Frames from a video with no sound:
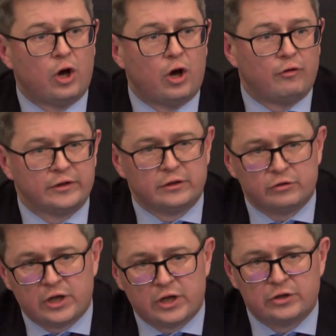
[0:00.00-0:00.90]
of an
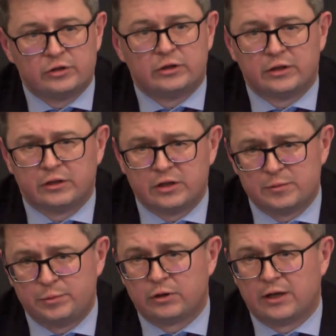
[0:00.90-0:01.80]
injunction in a
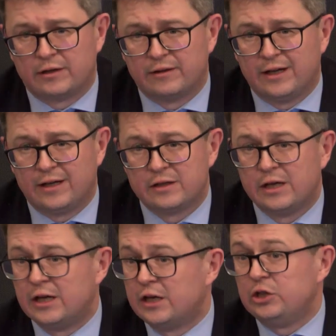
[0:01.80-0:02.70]
dispute like that,
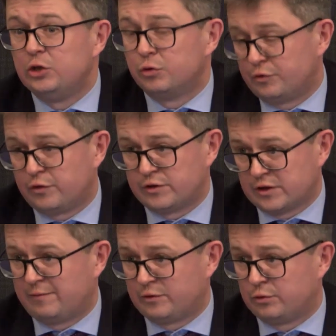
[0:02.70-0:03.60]
you would first
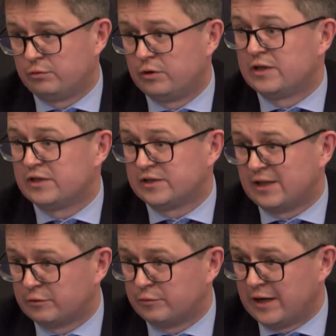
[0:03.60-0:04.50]
have to
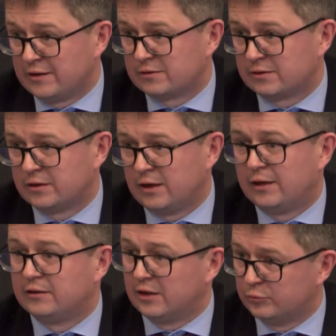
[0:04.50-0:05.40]
set a rate
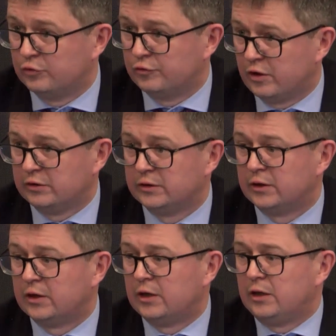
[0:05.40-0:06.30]
and then move on
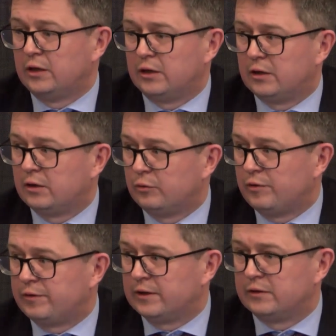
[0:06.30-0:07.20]

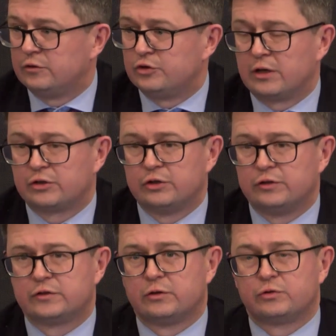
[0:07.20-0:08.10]
with the injunction.
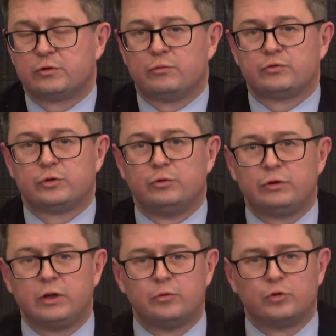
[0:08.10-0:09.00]
So
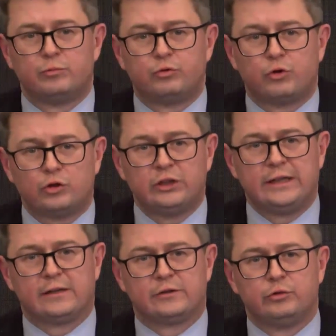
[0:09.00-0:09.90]
looking more broadly
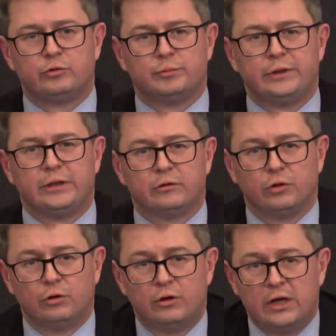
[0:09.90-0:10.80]
at European
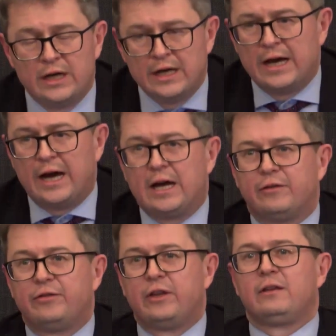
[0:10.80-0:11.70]
law, I
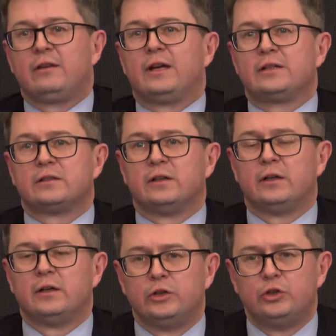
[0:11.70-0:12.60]
think that
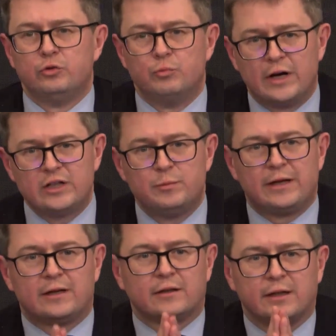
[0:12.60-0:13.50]
you might
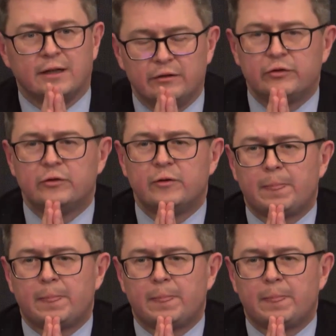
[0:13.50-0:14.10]
make a case